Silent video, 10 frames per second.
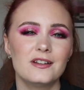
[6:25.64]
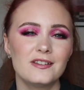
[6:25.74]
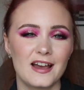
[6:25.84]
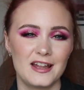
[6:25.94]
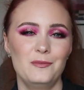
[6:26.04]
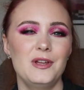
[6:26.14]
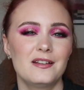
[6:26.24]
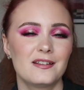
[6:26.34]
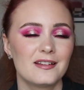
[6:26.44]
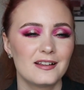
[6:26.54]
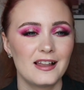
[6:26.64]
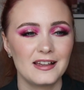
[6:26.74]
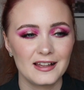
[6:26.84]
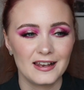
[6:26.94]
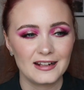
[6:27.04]
a tiny bit
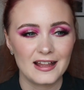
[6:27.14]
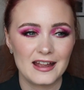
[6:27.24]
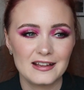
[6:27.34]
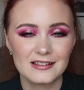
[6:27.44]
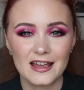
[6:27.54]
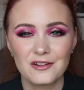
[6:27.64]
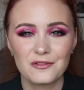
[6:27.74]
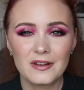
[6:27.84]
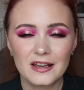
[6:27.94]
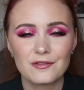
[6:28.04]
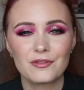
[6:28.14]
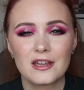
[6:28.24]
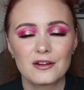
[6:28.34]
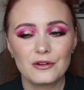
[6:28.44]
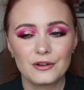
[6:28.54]
like that. It's kind of like a
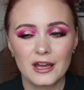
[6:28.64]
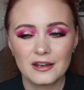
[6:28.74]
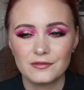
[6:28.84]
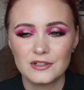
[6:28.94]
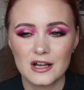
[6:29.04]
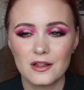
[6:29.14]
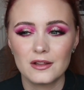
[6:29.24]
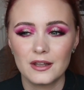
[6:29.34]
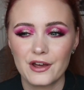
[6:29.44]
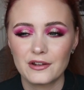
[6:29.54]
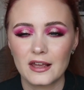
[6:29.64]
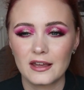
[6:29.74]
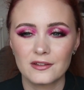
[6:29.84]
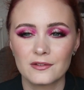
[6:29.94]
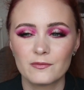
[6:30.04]
thicker kind of gel. Not
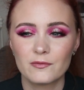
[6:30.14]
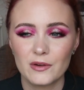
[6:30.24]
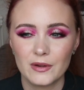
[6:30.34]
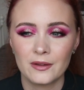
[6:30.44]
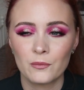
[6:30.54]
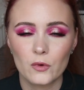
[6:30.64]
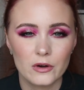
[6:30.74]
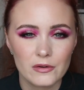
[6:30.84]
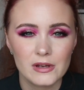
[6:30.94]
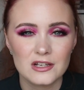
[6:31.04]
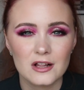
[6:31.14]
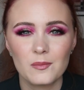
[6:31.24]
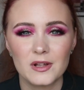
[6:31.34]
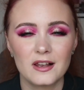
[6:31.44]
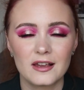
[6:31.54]
like a very watery
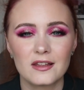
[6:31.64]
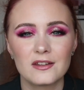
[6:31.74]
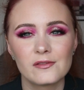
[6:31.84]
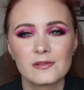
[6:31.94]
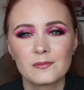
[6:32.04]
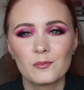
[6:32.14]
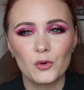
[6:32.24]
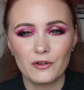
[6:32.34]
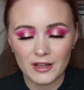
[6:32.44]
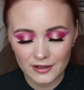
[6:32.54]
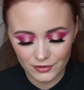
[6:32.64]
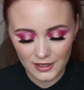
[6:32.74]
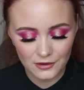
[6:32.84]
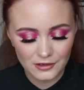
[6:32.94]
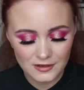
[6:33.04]
gel, but like a more like a
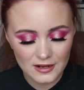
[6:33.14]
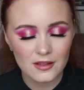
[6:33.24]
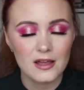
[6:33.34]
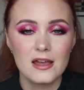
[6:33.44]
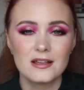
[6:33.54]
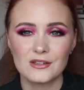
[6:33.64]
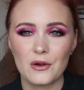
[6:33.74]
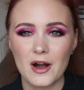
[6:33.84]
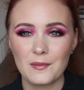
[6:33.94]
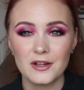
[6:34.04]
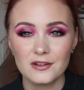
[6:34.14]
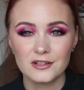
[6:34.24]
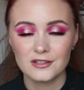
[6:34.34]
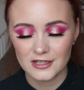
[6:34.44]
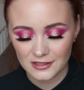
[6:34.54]
thicker gel. So I'm gonna
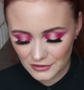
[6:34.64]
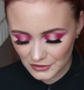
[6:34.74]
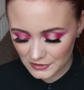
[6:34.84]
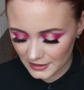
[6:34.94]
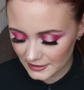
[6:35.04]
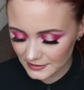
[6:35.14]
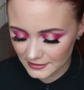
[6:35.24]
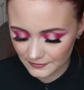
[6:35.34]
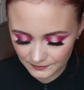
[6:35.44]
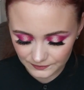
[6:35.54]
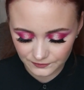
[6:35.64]
continue using this.